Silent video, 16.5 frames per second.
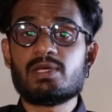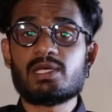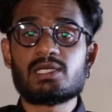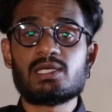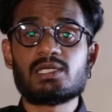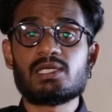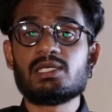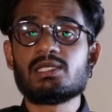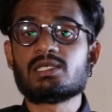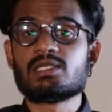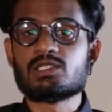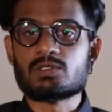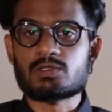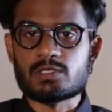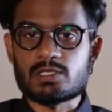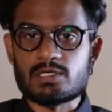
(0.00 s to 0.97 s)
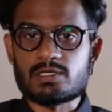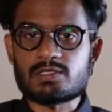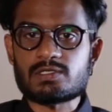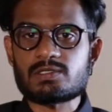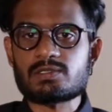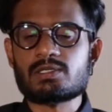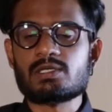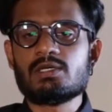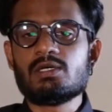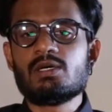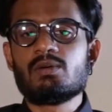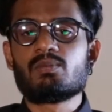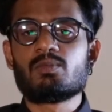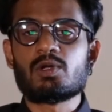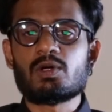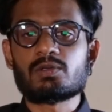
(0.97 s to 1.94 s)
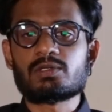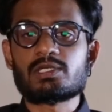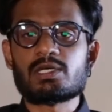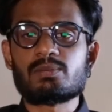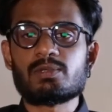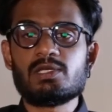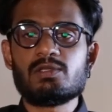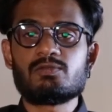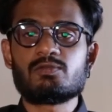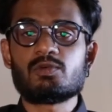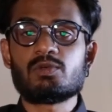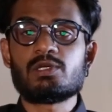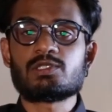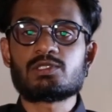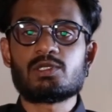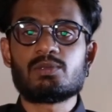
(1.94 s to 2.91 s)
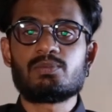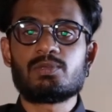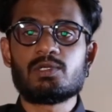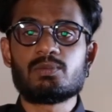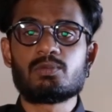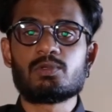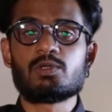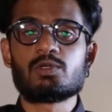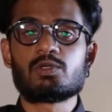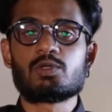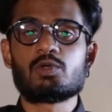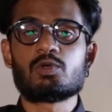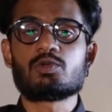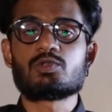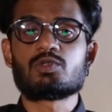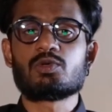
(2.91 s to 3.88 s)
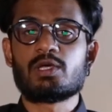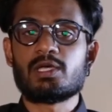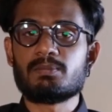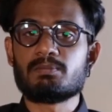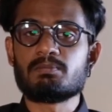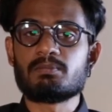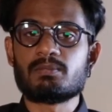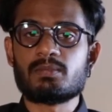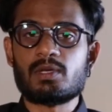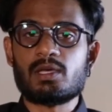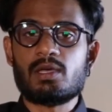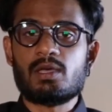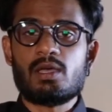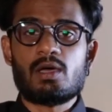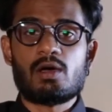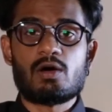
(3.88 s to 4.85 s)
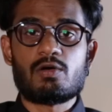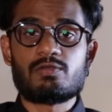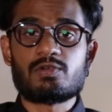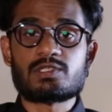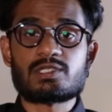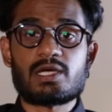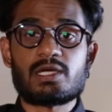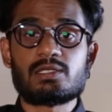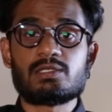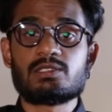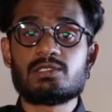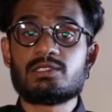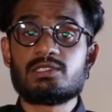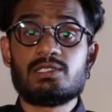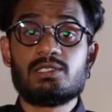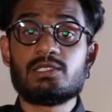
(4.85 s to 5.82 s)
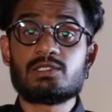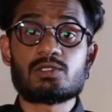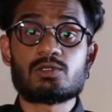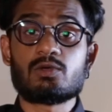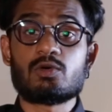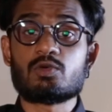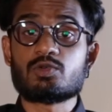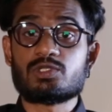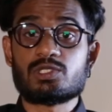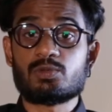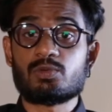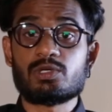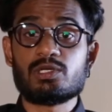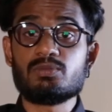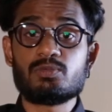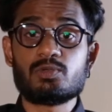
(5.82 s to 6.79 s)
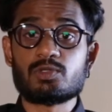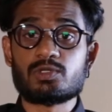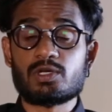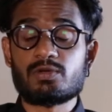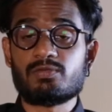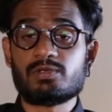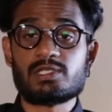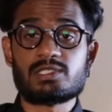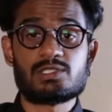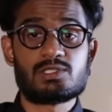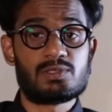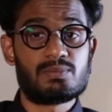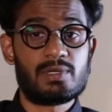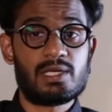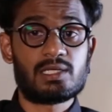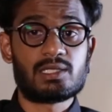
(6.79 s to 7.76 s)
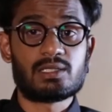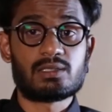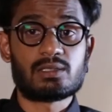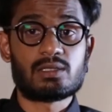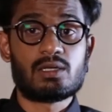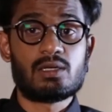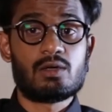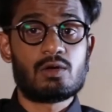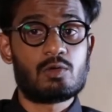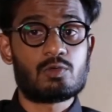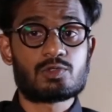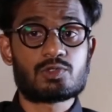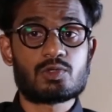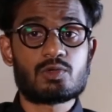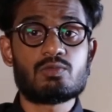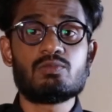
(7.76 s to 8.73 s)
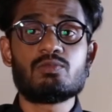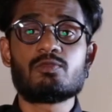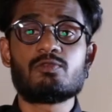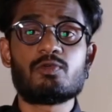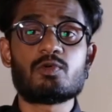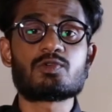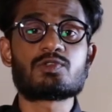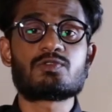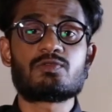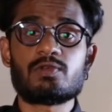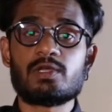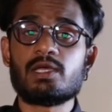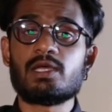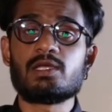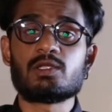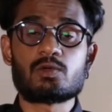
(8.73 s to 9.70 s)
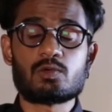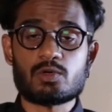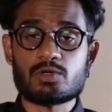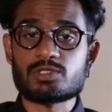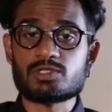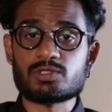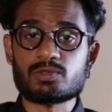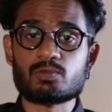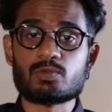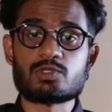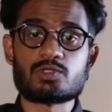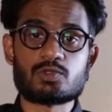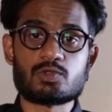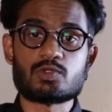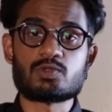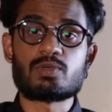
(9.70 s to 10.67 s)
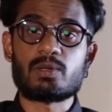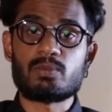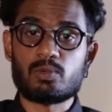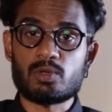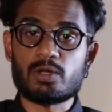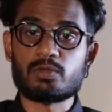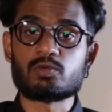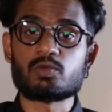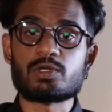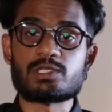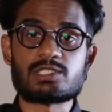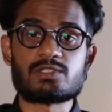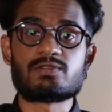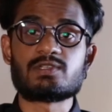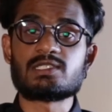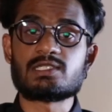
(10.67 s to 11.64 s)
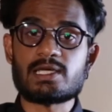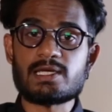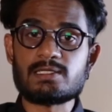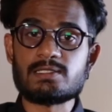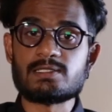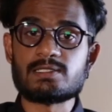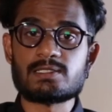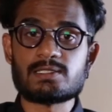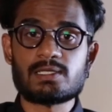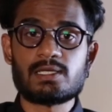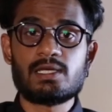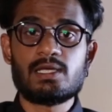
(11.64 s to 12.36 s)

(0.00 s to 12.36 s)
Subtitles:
making in his grasp, Brown kept influential people close to him. Others had little or zero input on the decision making. Also, force, fear and coercion was used by Brown to achieve his ends.